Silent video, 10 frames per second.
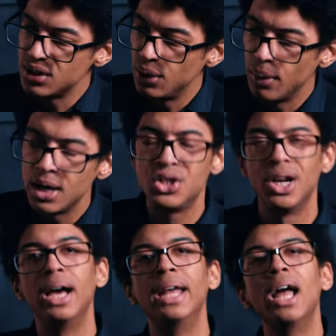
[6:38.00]

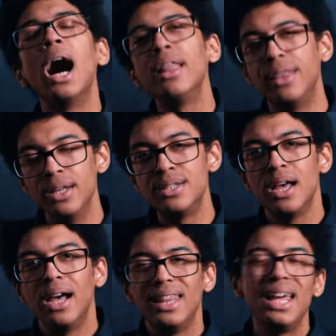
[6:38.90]
Sriracha and others,
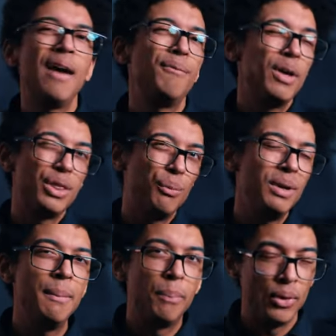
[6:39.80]
they have
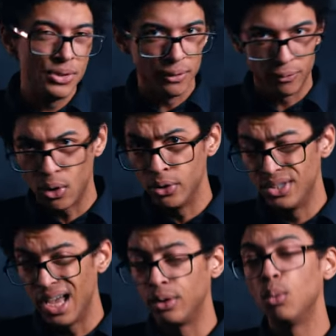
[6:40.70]
three points of
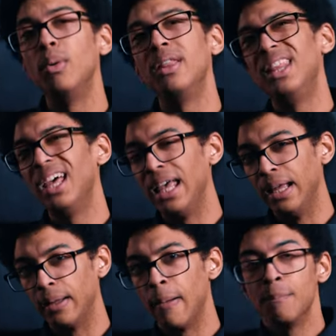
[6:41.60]
contact with the
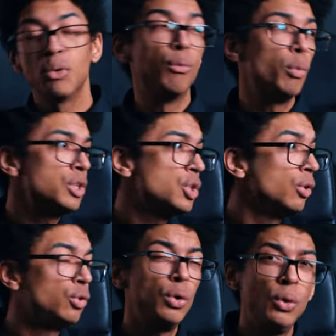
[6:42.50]
ink, of which
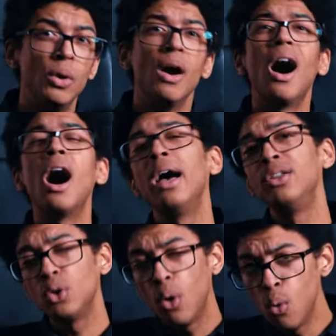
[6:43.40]
two are
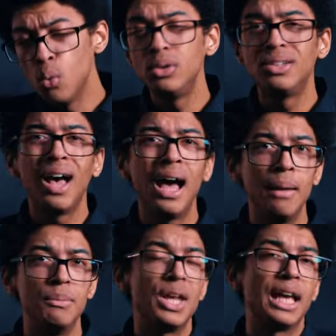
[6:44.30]
at all
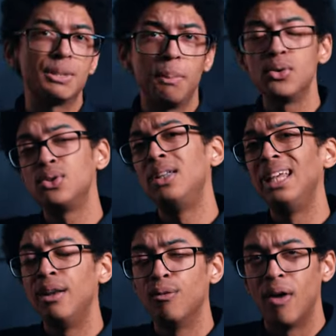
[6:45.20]
times exposed to
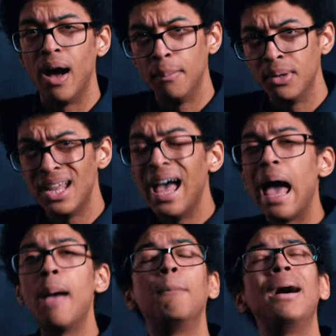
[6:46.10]
the environment
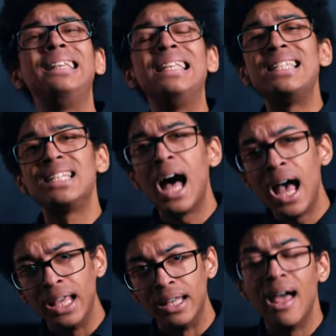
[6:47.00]
and by
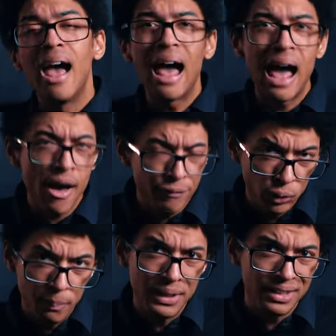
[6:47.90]
design have
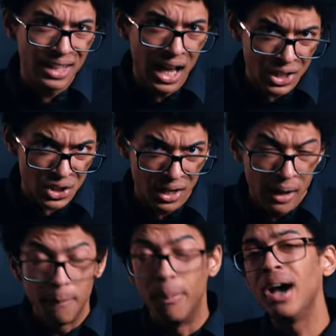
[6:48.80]
to be touched
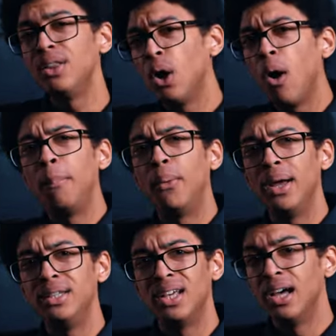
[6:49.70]
by the
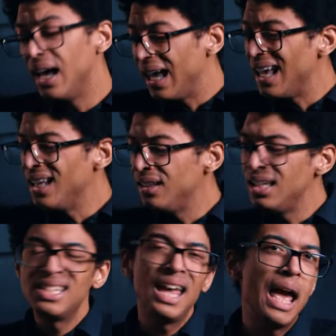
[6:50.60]
operator in
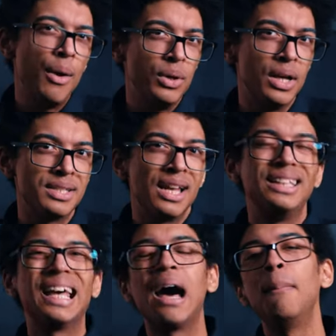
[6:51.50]
these areas
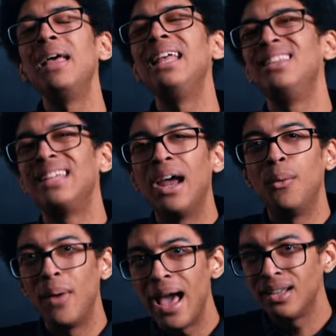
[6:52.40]
that come in
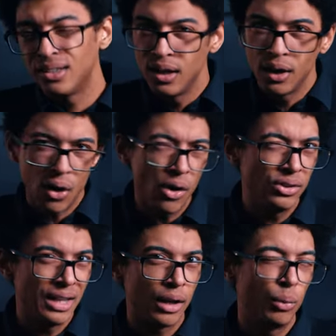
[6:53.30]
direct
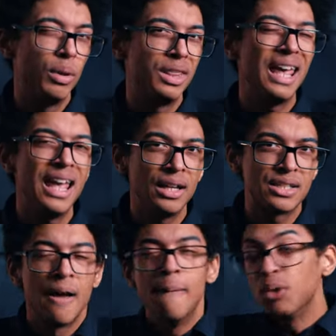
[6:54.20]
contact with
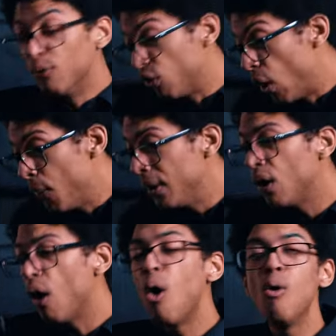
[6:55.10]
inks
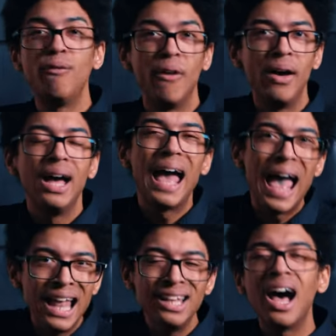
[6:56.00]
flowing over
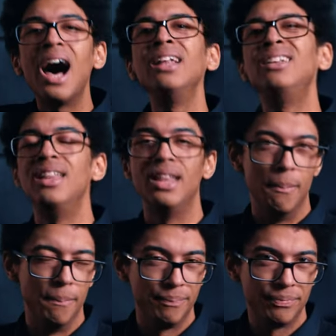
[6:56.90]
and under
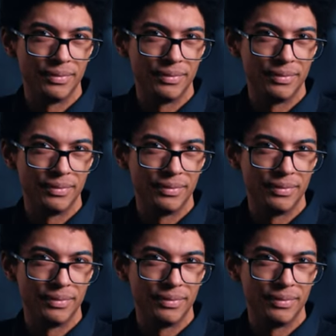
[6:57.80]
them.